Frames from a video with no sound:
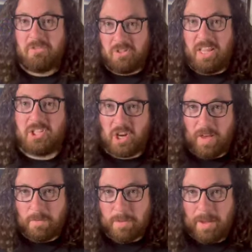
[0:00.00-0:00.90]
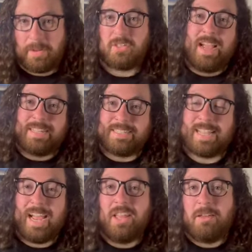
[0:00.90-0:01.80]
they start having babies. And
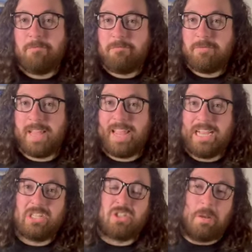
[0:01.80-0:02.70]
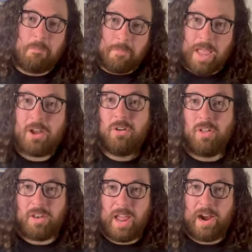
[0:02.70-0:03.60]
Sally takes Michael
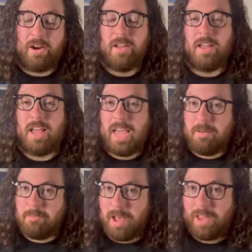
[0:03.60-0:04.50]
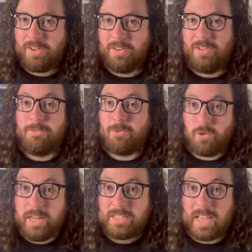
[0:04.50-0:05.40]
in there, and Michael
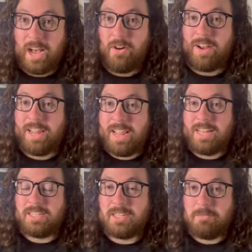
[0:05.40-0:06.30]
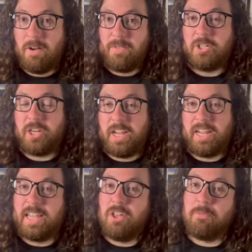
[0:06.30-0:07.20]
freaks out, and he ends up eventually getting
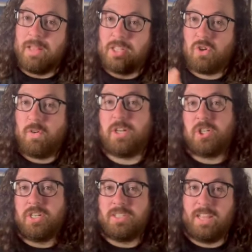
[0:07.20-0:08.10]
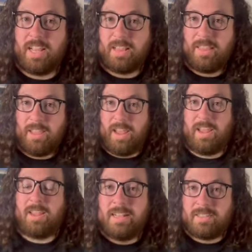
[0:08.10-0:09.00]
killed by this creature in this like
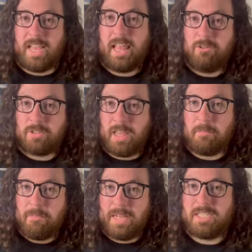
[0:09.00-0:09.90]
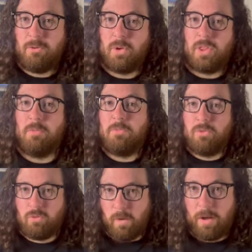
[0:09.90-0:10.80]
lake. And Sally was like messing with him
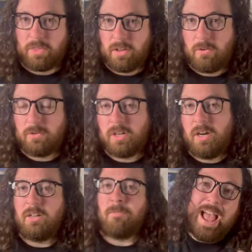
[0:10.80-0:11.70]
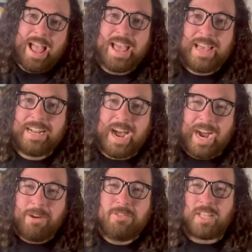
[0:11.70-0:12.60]
throughout the whole tunnel. And
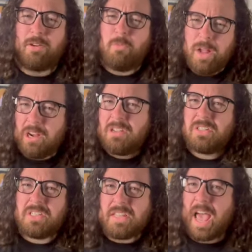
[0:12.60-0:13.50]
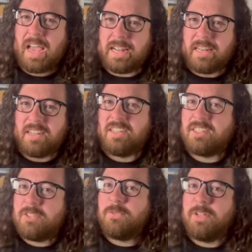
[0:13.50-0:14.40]
I was like, where is this heading? Because
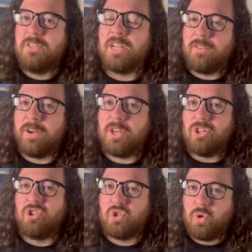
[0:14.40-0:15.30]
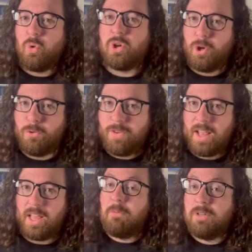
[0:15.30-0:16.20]
this feels like a very short
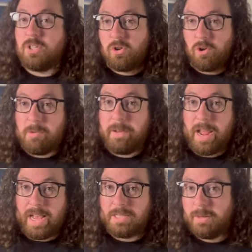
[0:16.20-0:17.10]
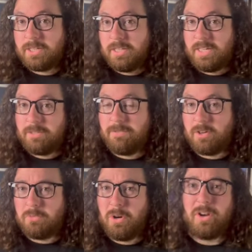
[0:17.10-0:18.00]
novella. Was there creepy aspects in this
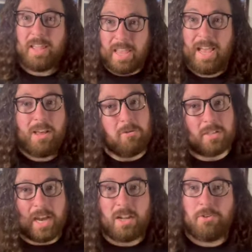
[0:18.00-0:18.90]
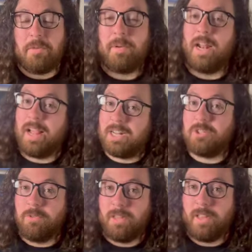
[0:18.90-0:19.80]
first part? Yeah, it was kind of creepy, and I actually
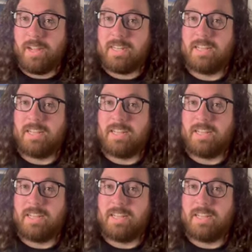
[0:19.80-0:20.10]
really liked